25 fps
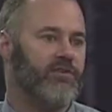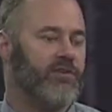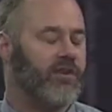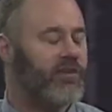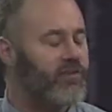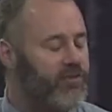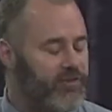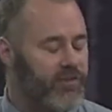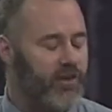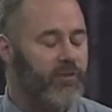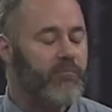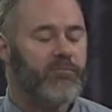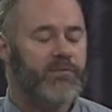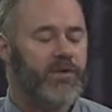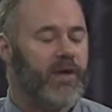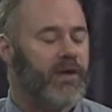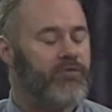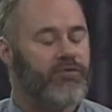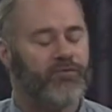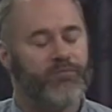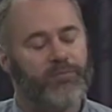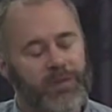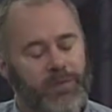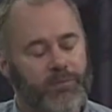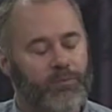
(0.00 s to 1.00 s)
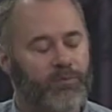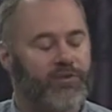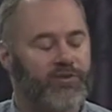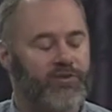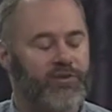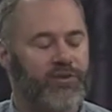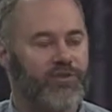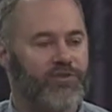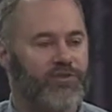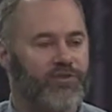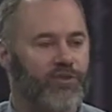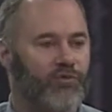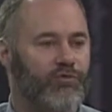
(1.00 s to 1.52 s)
is that sometimes people just
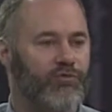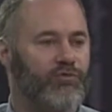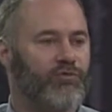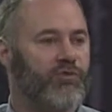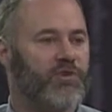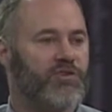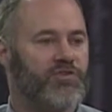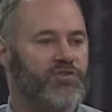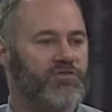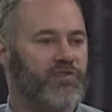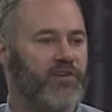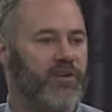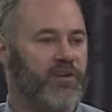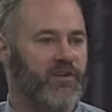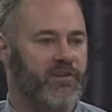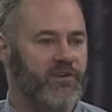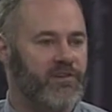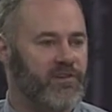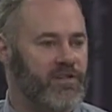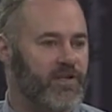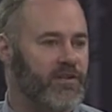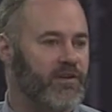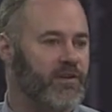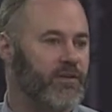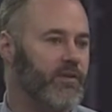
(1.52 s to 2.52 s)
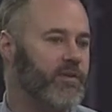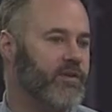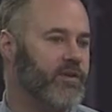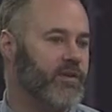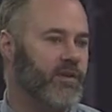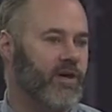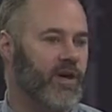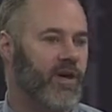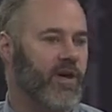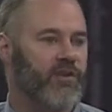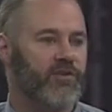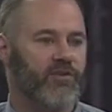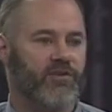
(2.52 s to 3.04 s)
get so frustrated dealing with the
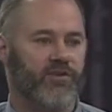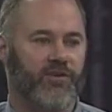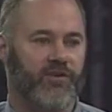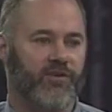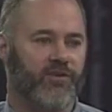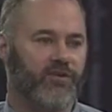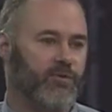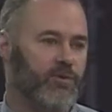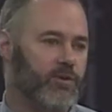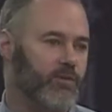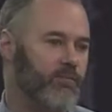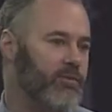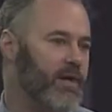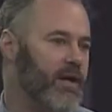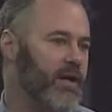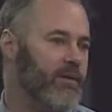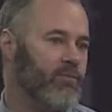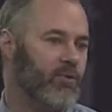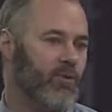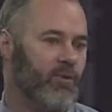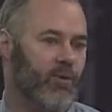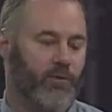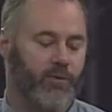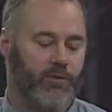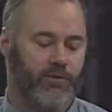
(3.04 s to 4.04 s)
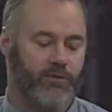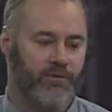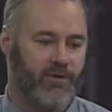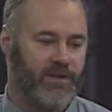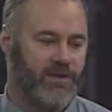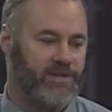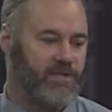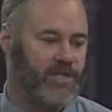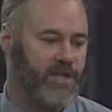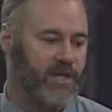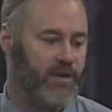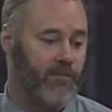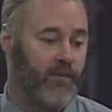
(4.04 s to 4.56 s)
nonsense, with the paperwork, with the
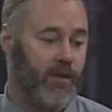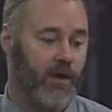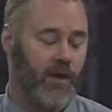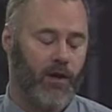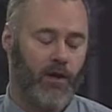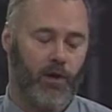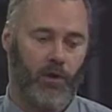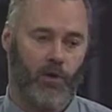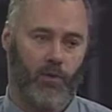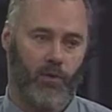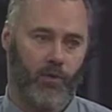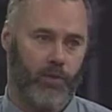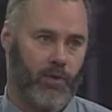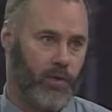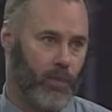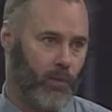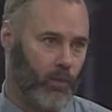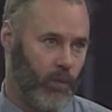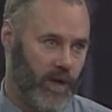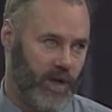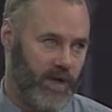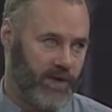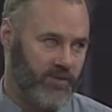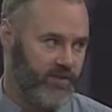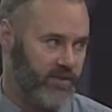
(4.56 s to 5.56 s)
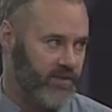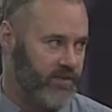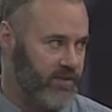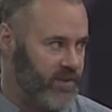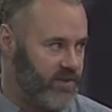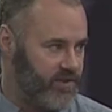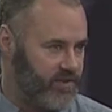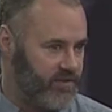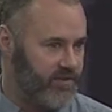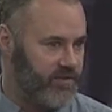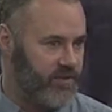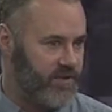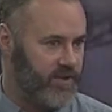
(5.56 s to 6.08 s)
red tape, right. with the weights that they
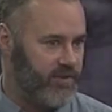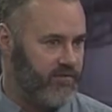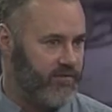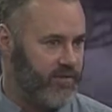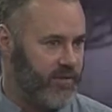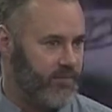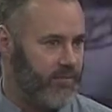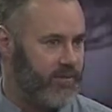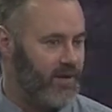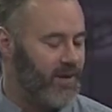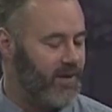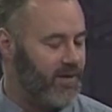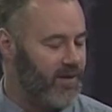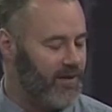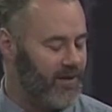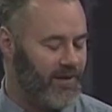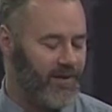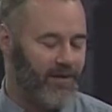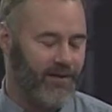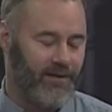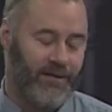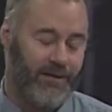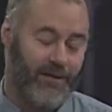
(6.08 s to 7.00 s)
just give up. And I, I